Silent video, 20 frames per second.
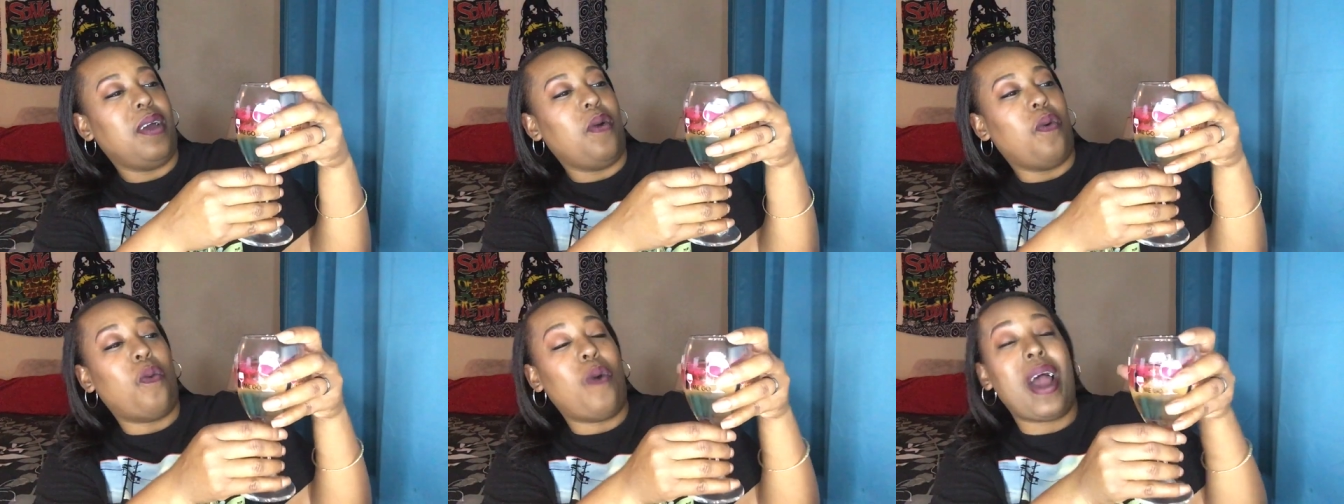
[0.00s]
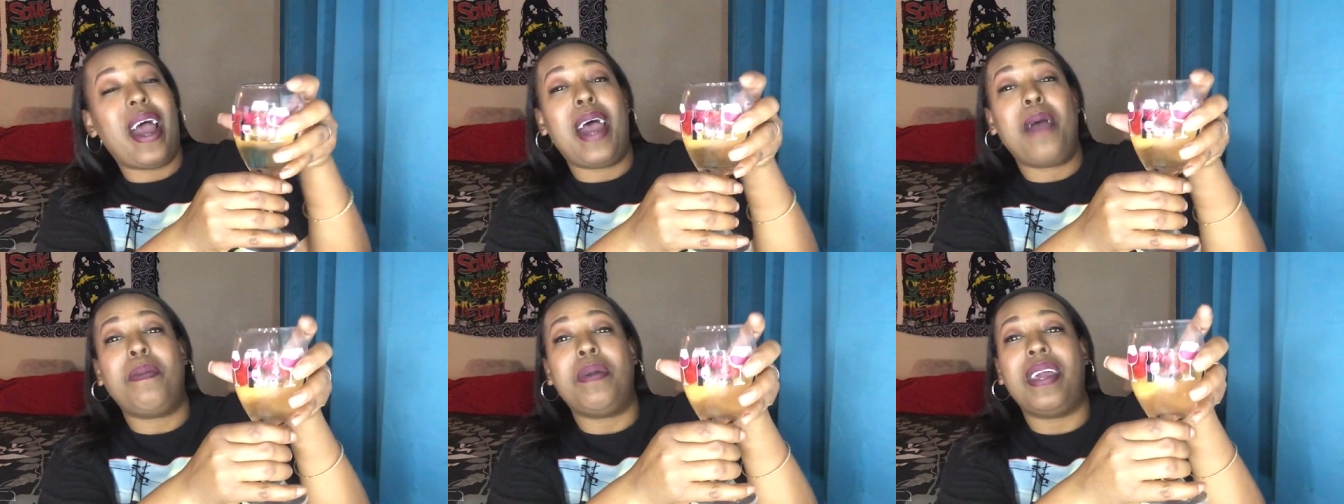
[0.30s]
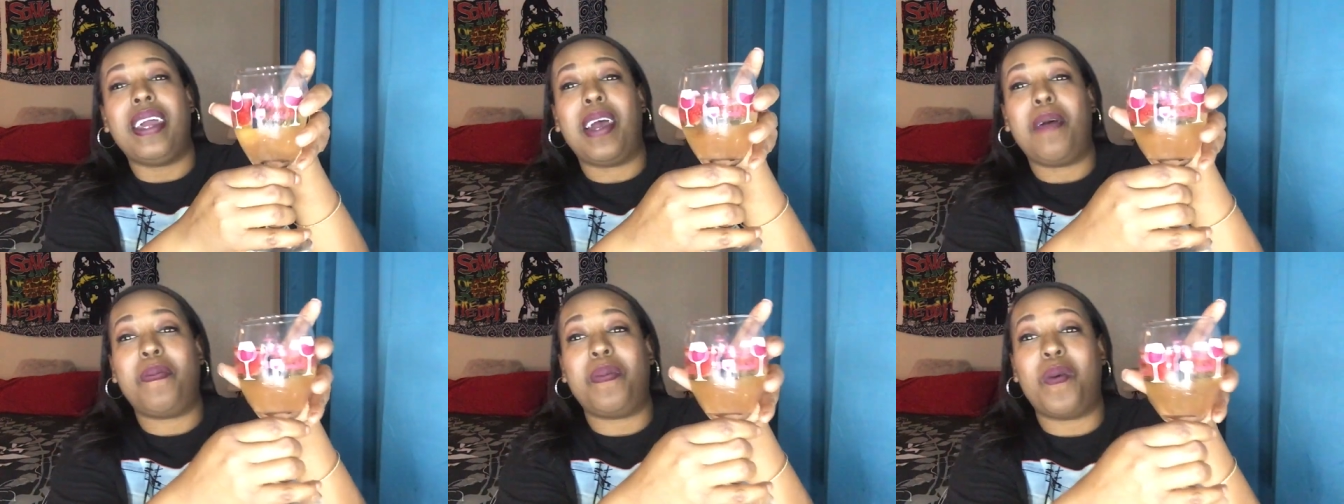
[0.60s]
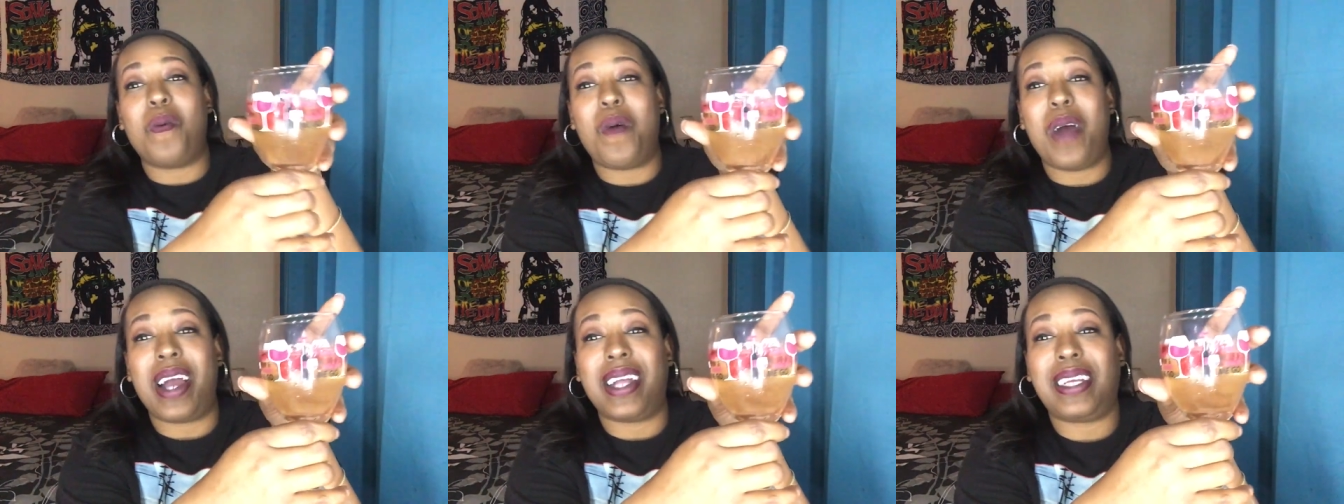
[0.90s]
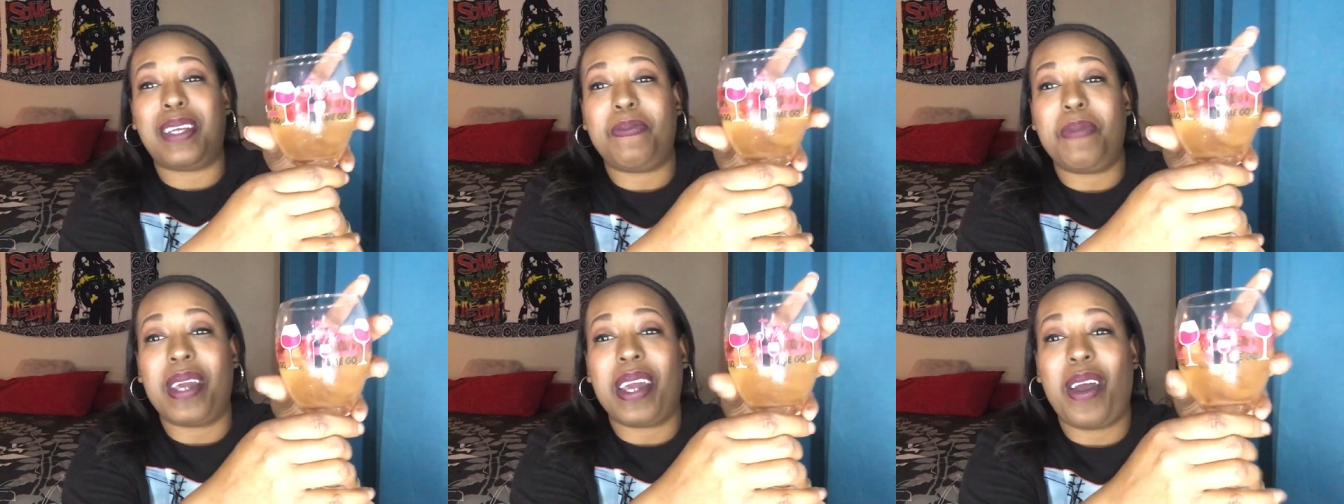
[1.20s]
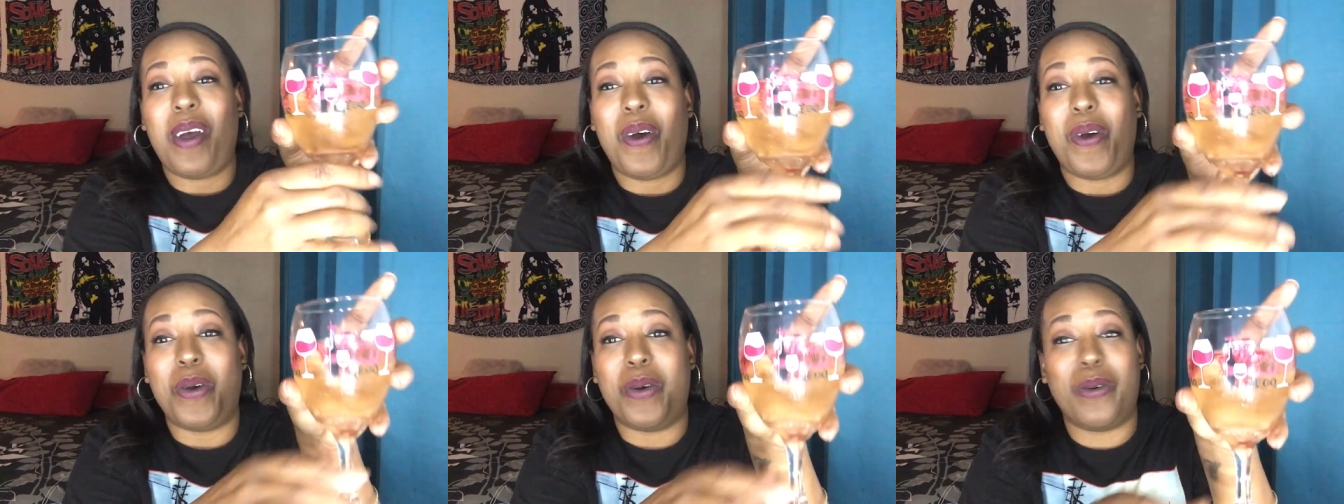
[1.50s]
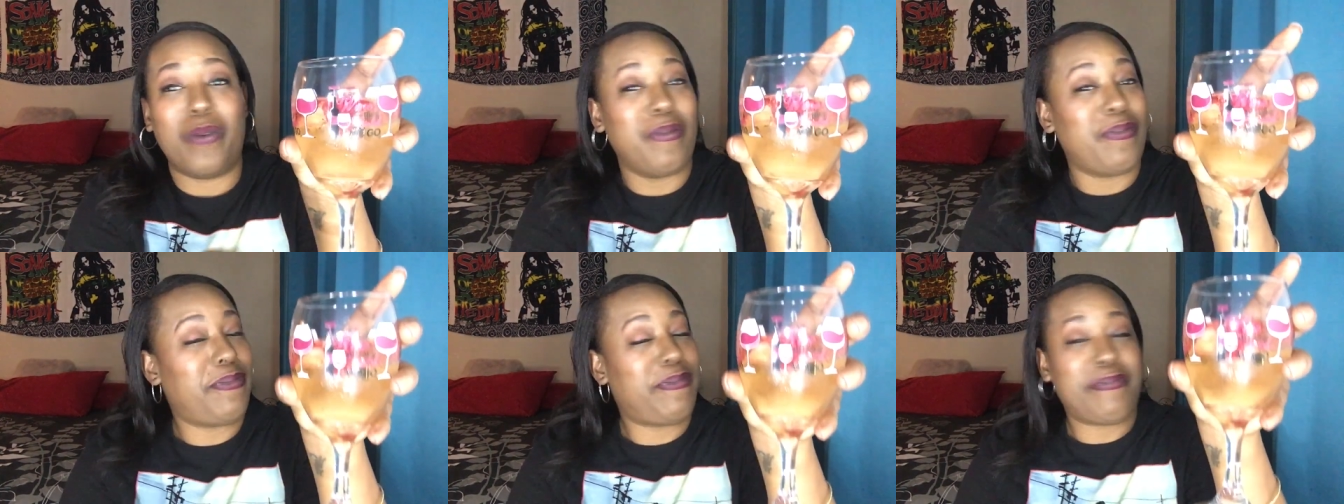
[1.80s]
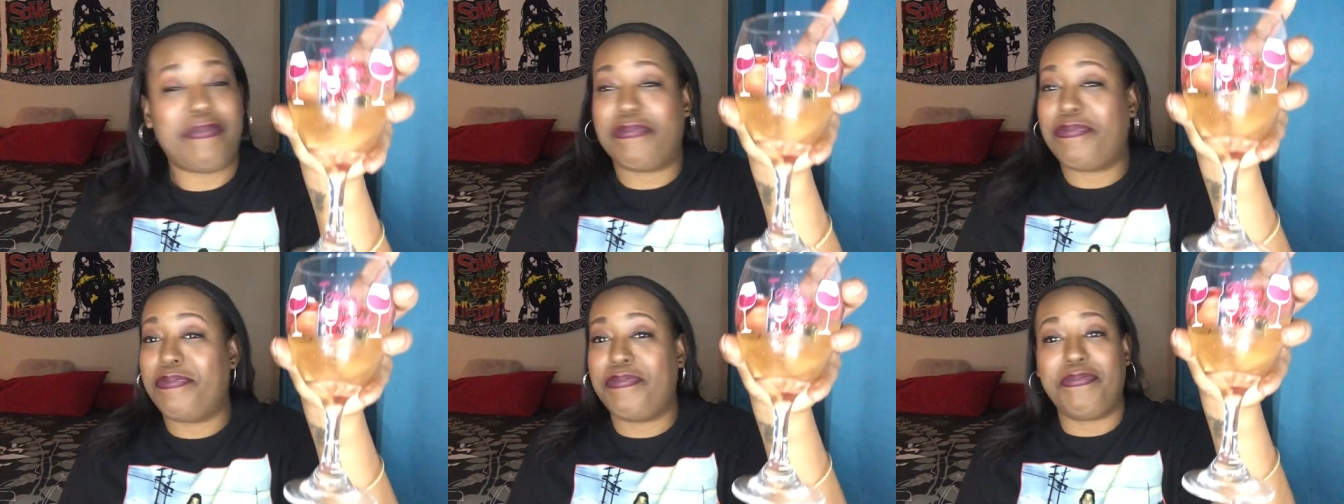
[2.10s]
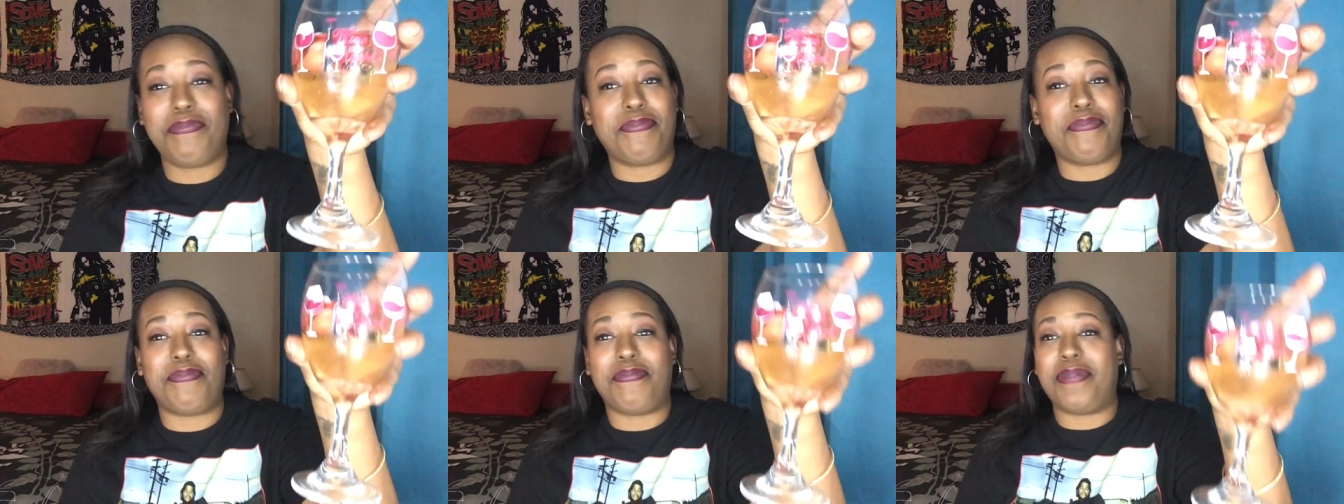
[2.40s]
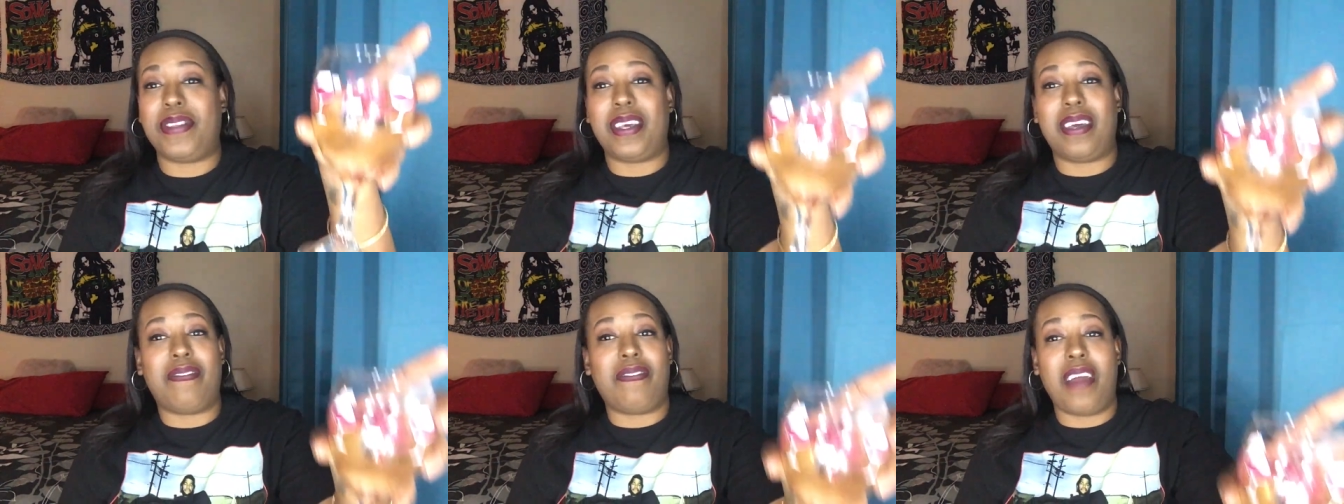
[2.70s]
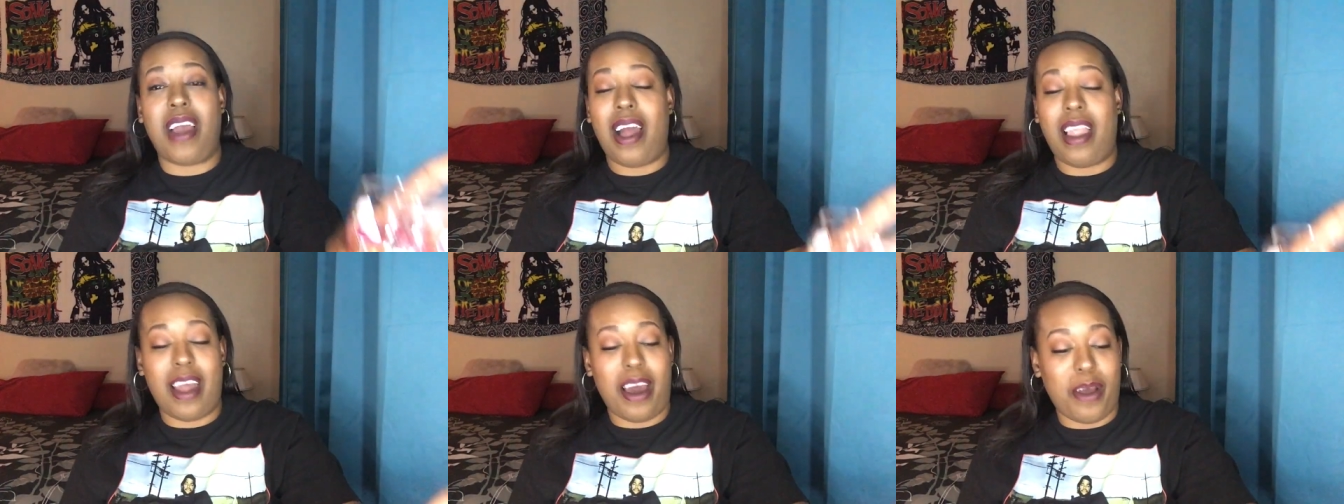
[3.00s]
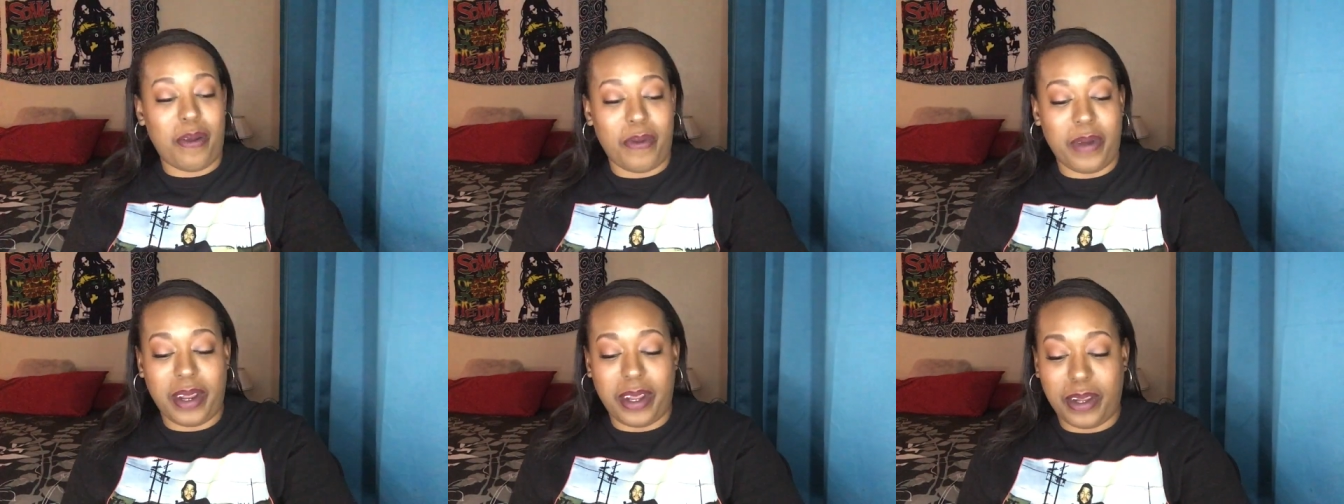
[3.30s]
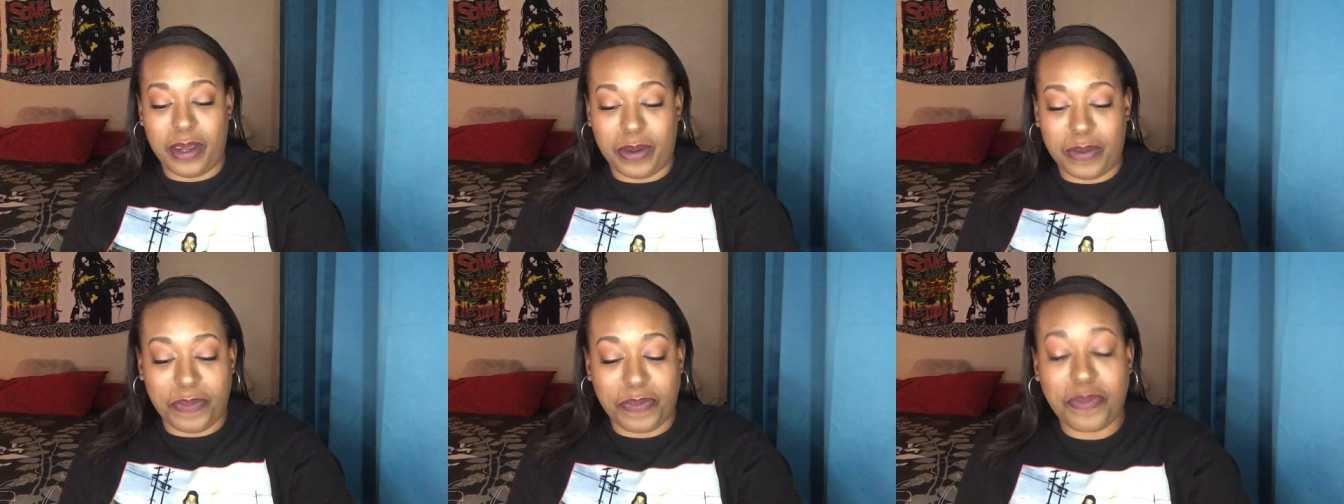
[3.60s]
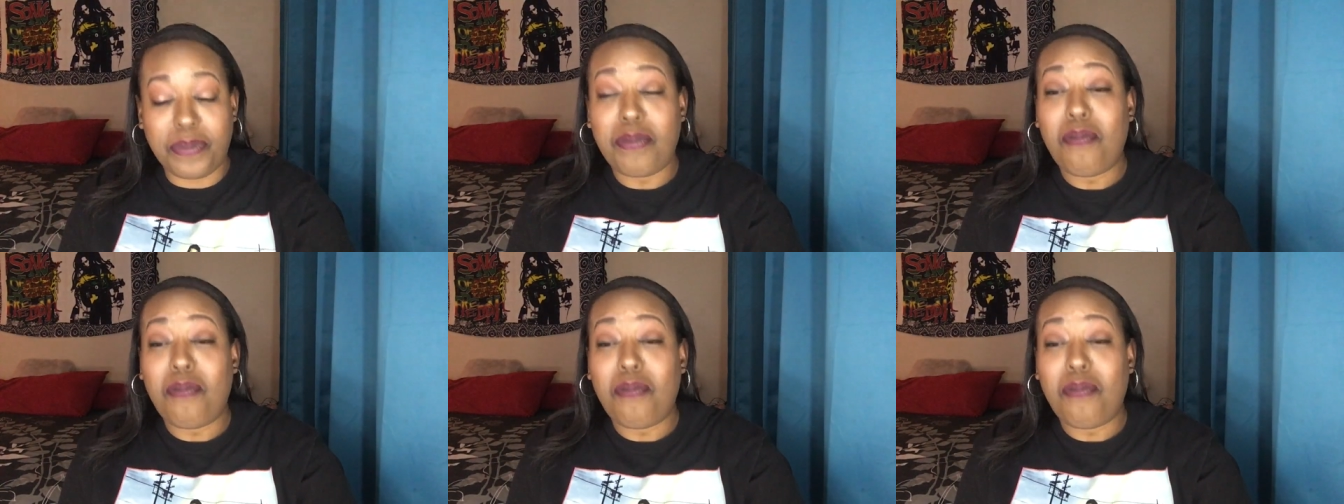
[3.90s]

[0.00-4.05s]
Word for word: Wind me up and watch me go. Hmm, if y'all already knew.